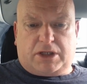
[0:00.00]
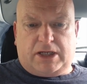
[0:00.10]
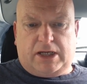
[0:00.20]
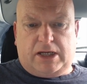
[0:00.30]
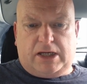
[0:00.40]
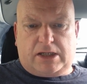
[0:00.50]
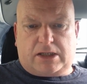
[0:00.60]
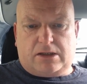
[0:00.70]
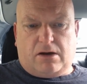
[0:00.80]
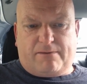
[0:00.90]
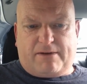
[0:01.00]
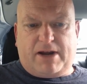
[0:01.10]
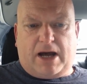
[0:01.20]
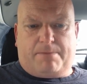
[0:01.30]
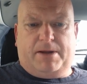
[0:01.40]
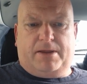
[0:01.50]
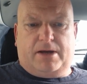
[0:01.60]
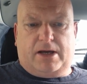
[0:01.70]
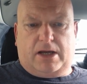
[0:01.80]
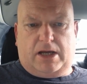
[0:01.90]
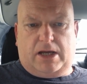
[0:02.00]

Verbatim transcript: He's not very happy that